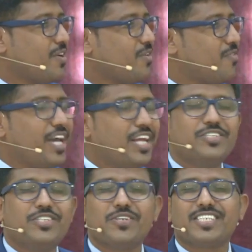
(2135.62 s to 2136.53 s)
where
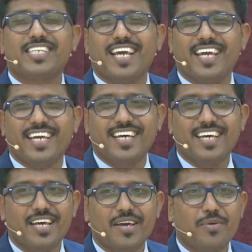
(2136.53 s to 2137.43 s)
is your sting?
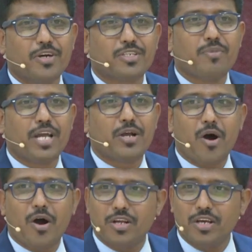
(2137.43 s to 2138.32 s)
Because my
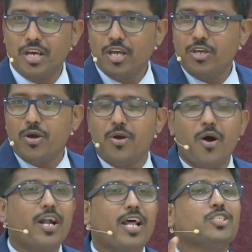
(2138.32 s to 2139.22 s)
God, your
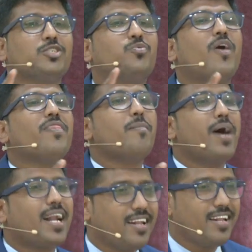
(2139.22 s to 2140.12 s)
God has won the battle.